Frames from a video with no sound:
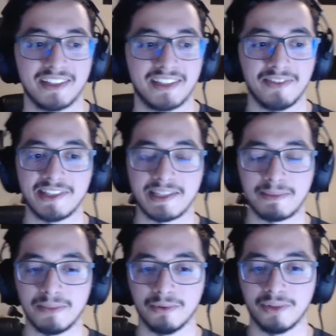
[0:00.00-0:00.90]
convincing
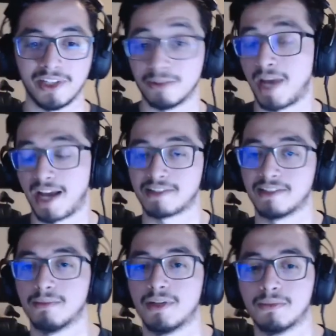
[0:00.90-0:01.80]
people that you're
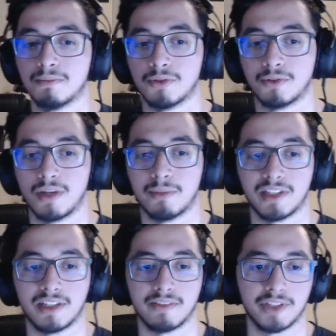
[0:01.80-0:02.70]
passionate about
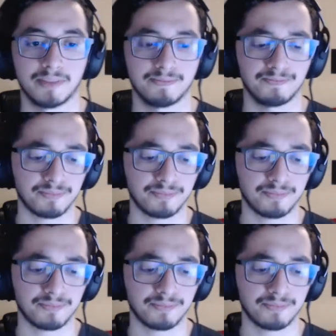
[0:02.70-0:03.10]
programming and everything.